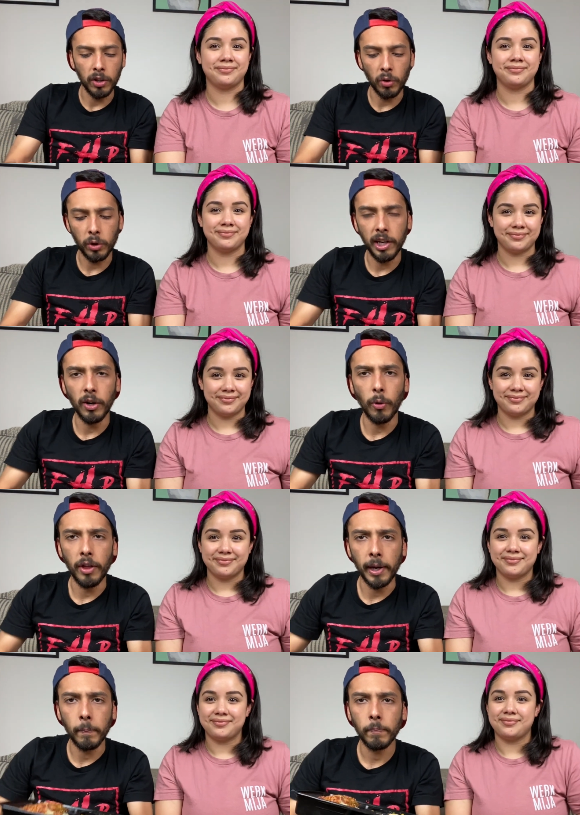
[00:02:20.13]
Speaker 1: little keto
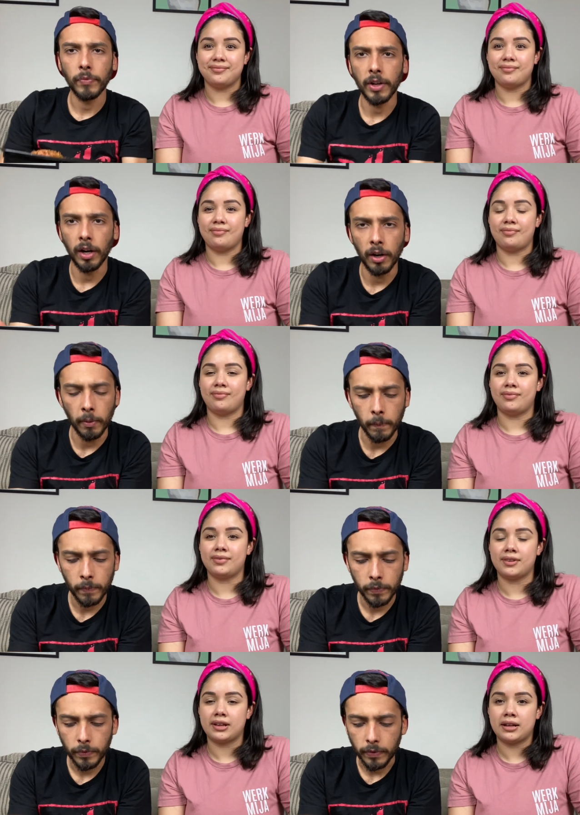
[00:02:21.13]
thing
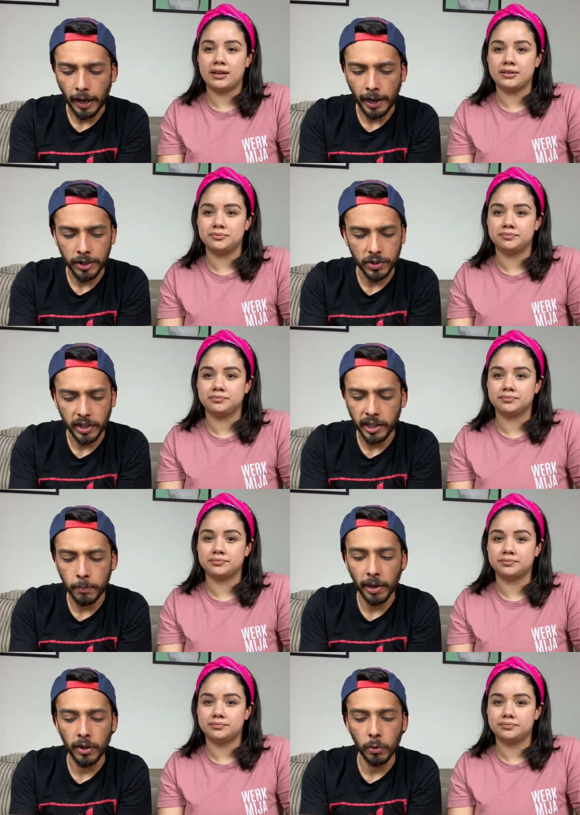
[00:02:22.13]
and just eating
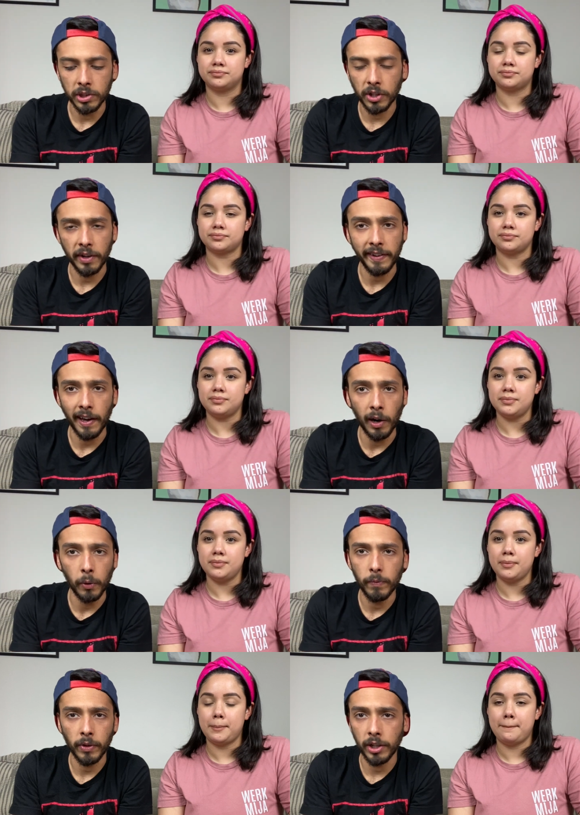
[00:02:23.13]
better was cutting
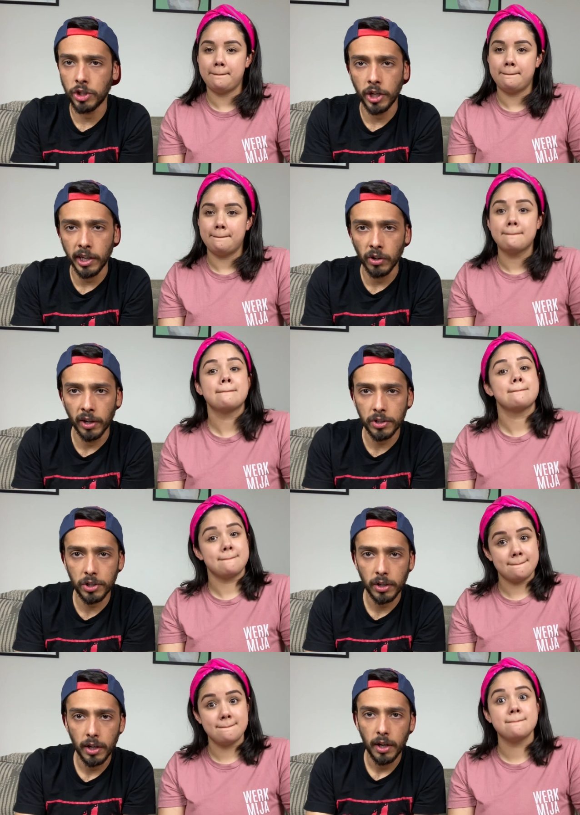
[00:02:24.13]
out shitty
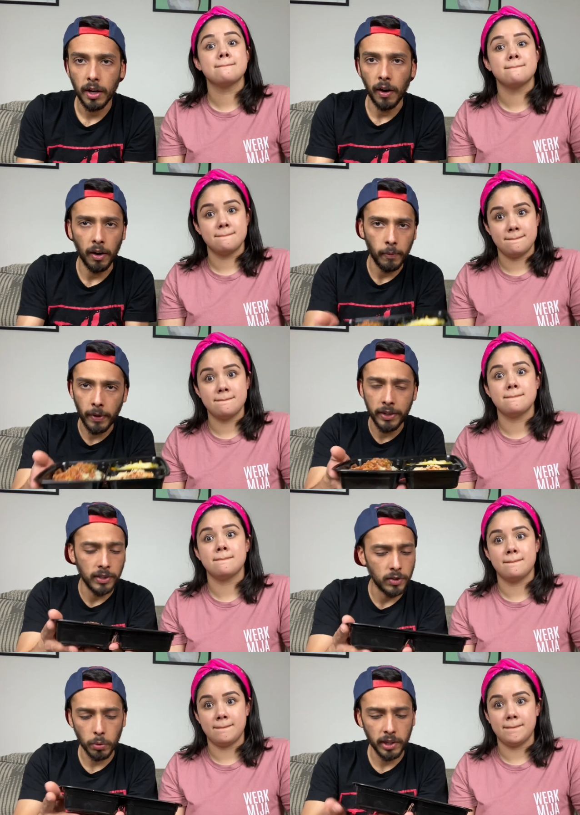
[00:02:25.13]
lunch. And
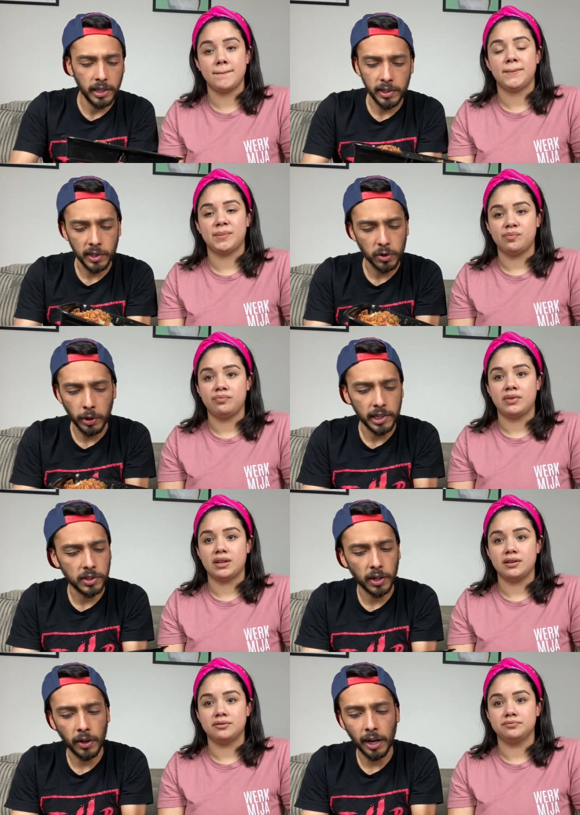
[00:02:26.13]
this is one of the easiest ways
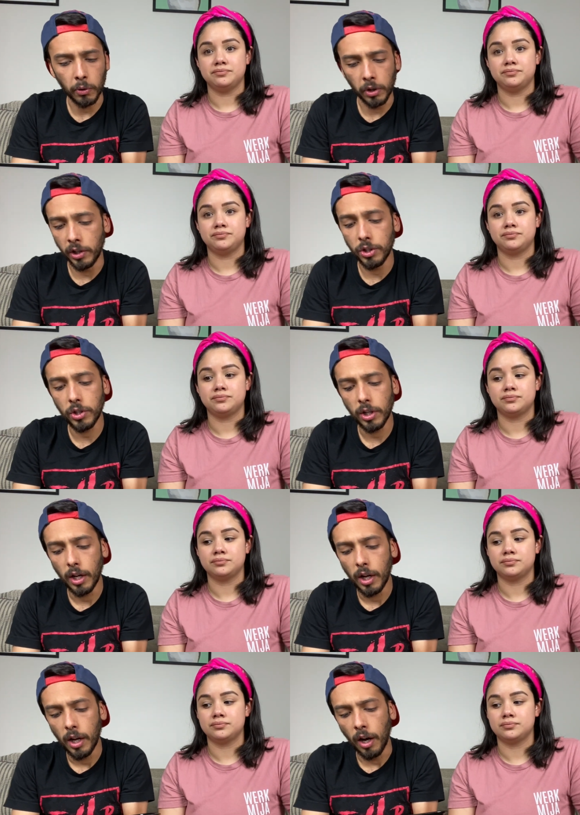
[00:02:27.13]
to cut out lunch
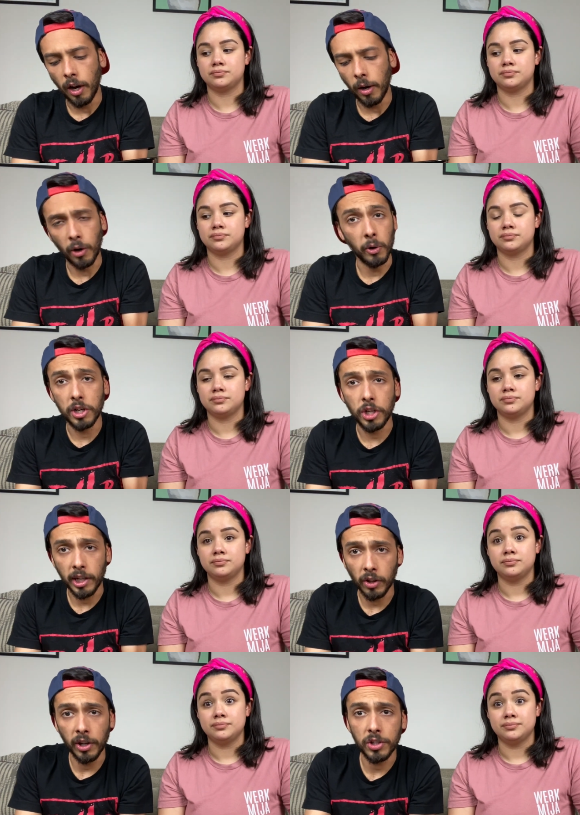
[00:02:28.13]
or a
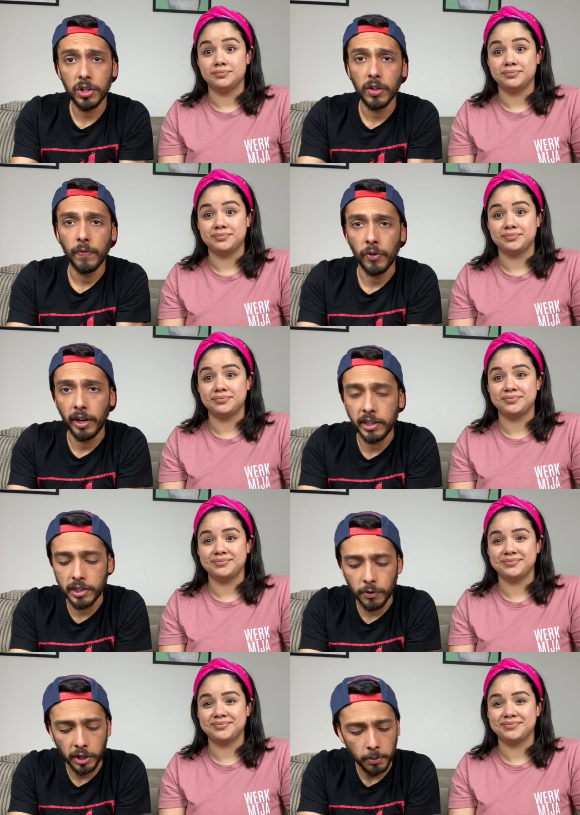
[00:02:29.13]
shitty lunch, or at least
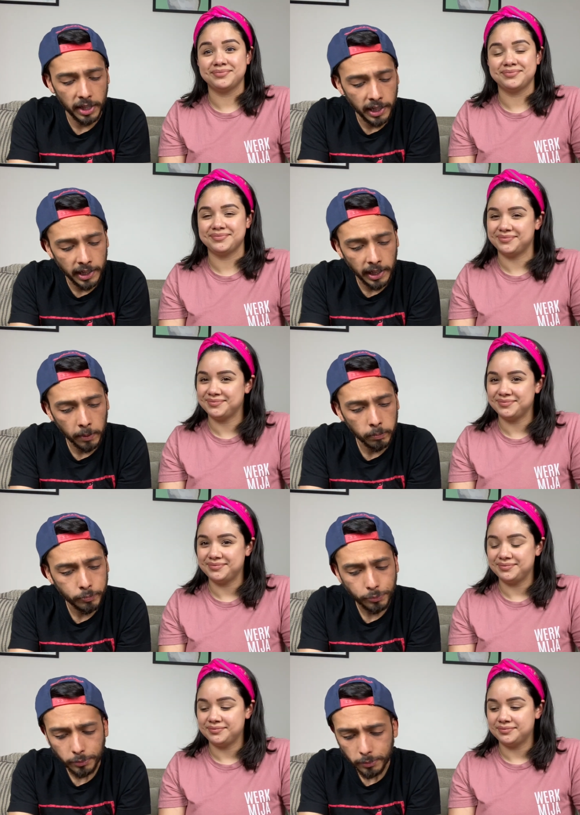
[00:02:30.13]
if you're going to be eating
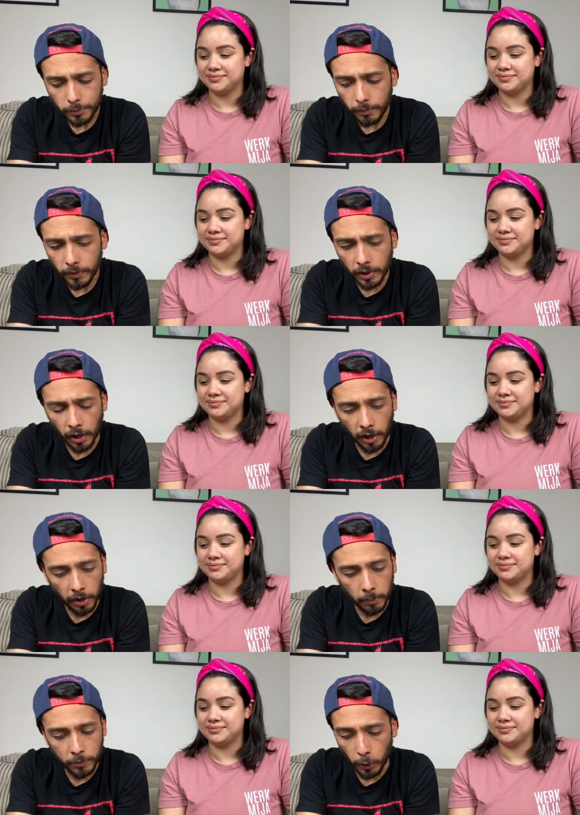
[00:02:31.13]

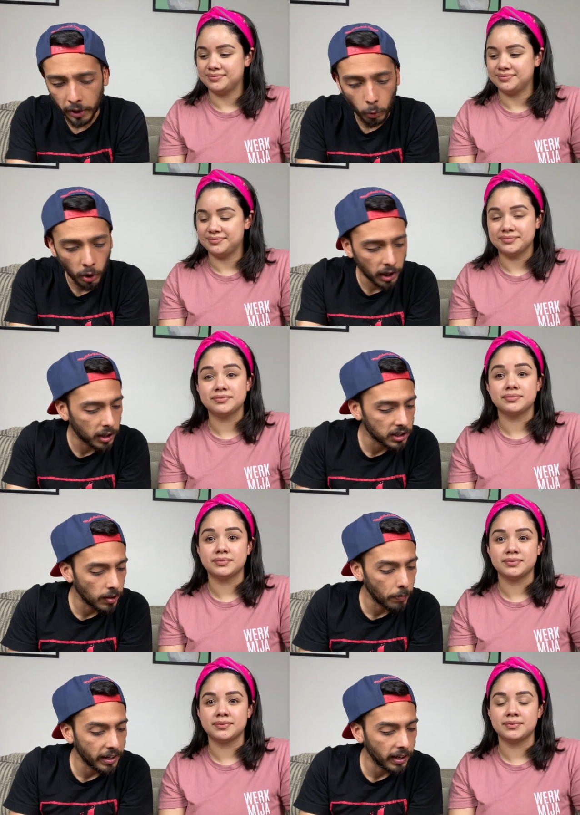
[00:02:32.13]
during work or
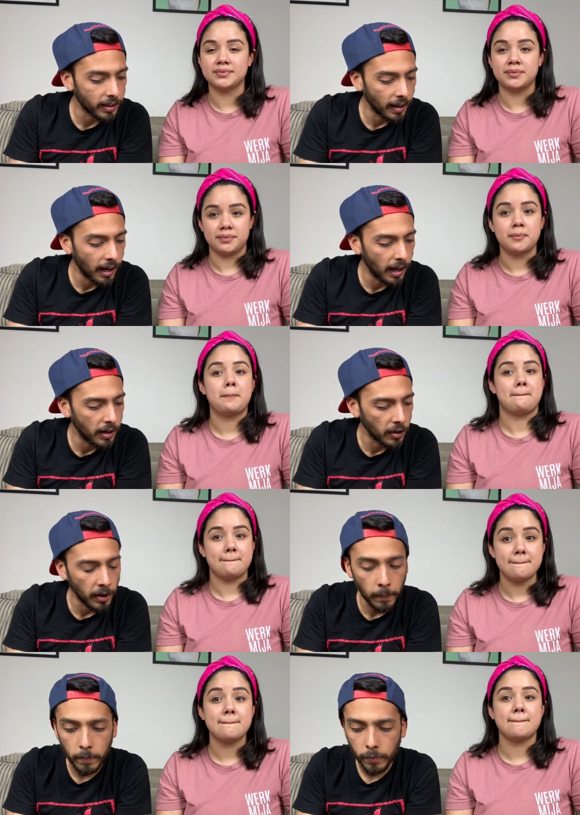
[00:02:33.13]
something like that, or